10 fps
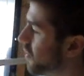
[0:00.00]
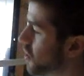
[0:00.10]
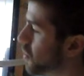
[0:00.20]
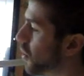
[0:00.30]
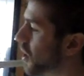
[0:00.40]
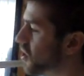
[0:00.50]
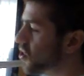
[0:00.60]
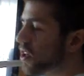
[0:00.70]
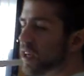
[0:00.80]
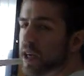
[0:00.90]
If you
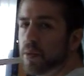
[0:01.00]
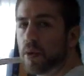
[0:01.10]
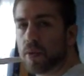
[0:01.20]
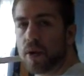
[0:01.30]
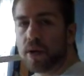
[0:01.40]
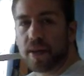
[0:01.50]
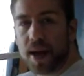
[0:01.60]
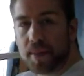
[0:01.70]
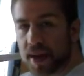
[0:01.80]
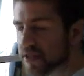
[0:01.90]
push, it will roll,
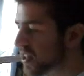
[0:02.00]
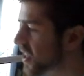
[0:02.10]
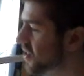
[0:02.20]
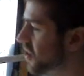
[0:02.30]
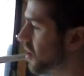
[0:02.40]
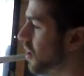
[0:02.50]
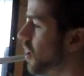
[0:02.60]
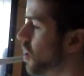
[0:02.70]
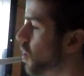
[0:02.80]
and that makes it easier.